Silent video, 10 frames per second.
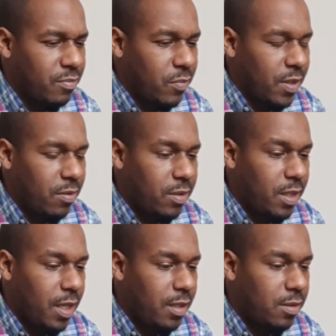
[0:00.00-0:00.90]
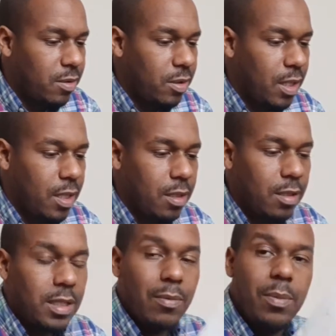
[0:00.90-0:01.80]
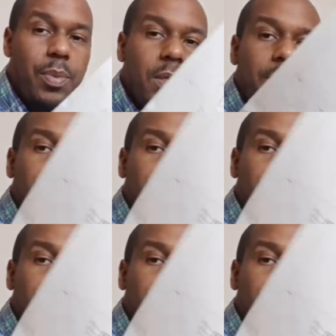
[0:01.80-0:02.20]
Okay, so yeah, it looks like we put